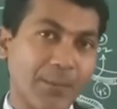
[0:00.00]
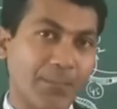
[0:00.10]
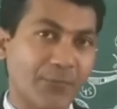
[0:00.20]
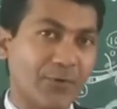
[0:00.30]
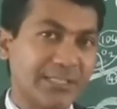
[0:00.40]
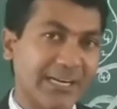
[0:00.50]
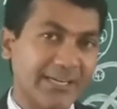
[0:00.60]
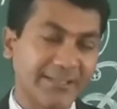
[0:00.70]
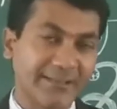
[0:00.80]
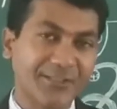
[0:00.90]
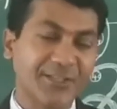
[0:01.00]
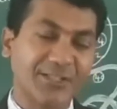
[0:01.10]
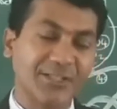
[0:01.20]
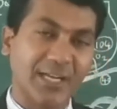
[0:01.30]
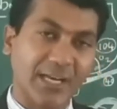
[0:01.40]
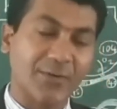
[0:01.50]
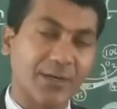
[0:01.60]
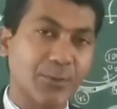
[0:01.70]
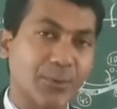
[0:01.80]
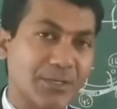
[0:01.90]
Before starting this session, I
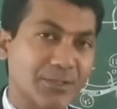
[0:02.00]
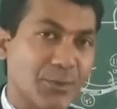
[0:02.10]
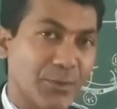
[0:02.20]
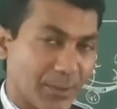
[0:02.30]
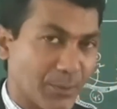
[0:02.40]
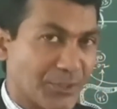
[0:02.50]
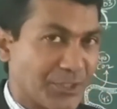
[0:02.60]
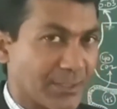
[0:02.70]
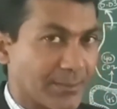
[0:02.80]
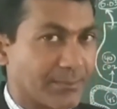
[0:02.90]
want to ask you a question.